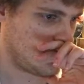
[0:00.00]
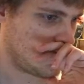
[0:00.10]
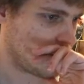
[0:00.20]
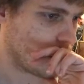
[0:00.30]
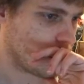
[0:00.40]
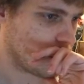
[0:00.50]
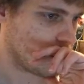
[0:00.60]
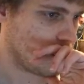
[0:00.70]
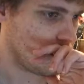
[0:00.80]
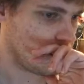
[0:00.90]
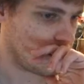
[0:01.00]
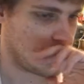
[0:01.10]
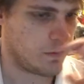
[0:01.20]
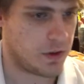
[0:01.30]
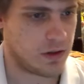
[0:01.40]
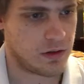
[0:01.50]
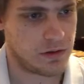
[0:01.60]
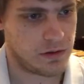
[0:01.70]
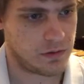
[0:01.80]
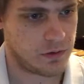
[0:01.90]
So, here we
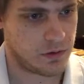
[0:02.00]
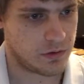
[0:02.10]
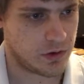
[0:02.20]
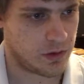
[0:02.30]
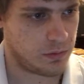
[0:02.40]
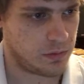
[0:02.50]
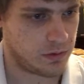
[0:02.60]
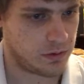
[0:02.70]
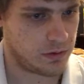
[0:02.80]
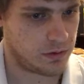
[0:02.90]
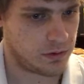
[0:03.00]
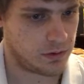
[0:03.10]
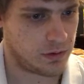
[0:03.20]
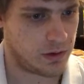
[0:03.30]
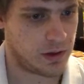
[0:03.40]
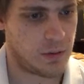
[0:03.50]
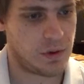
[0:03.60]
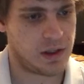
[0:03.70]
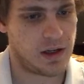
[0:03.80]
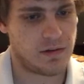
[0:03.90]
are in Photoshop. I got
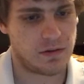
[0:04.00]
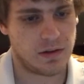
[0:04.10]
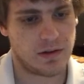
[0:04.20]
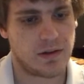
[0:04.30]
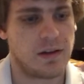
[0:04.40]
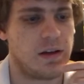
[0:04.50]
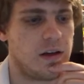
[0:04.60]
my canvas.